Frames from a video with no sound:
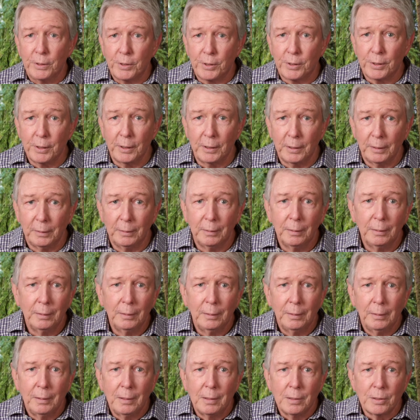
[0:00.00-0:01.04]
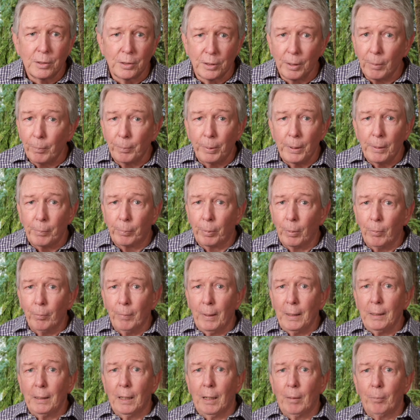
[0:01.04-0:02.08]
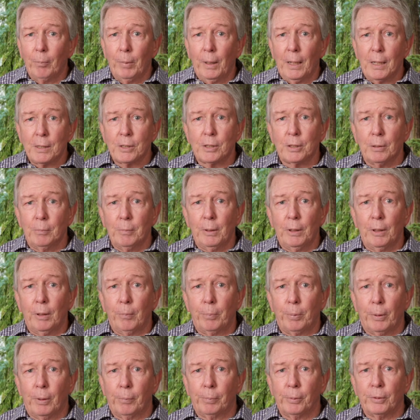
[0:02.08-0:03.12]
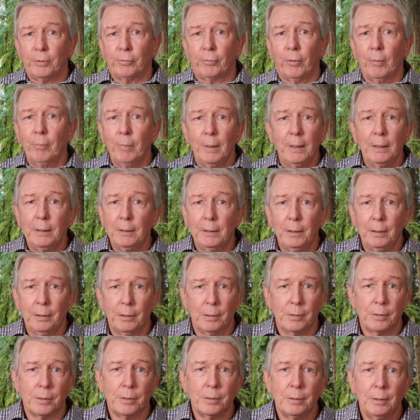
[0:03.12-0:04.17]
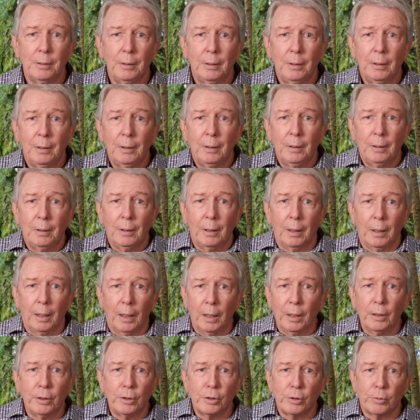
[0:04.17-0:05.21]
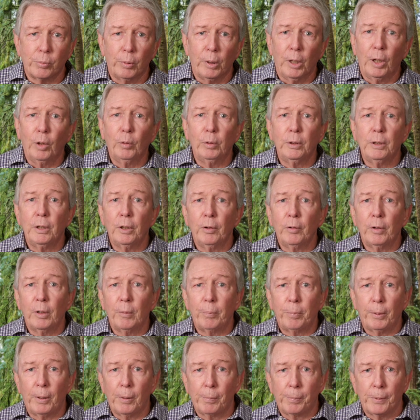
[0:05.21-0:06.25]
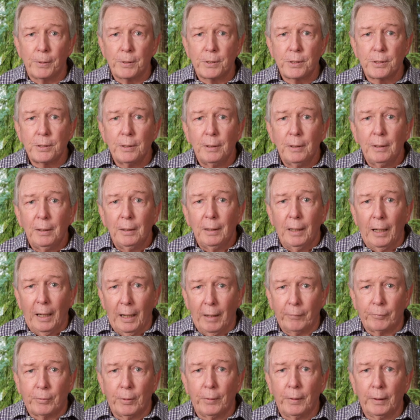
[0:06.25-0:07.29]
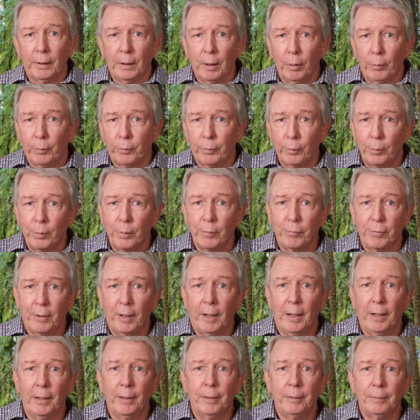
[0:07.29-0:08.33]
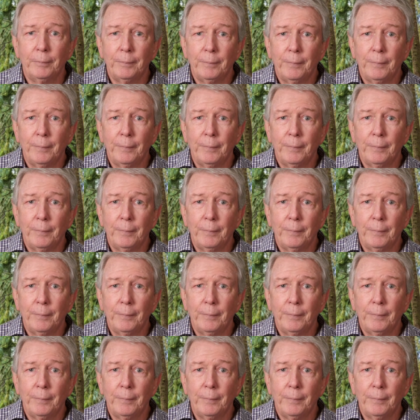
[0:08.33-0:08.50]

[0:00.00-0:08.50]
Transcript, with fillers: seed, some people may not blossom in their purpose for many years. Others will only know their purpose after they go through the fire.